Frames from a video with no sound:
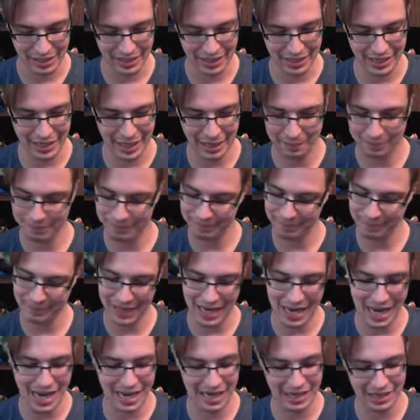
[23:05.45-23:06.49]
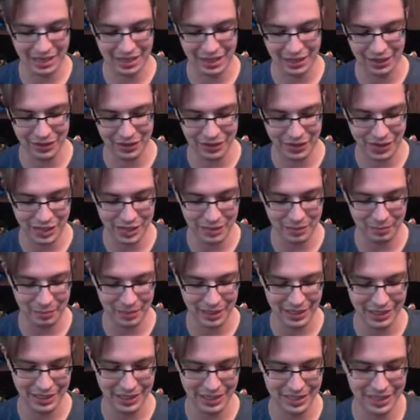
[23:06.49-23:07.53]
Yup, and Thunder Crush
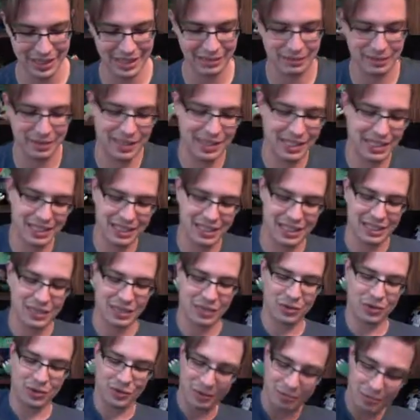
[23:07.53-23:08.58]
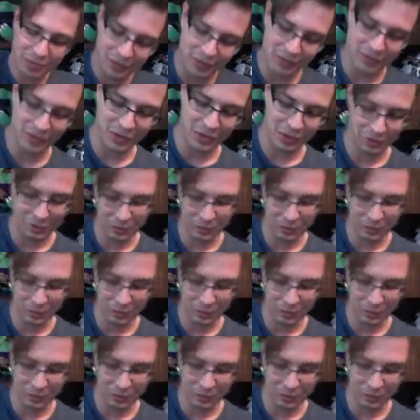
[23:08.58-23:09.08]
beats it because it's a gold move. Gold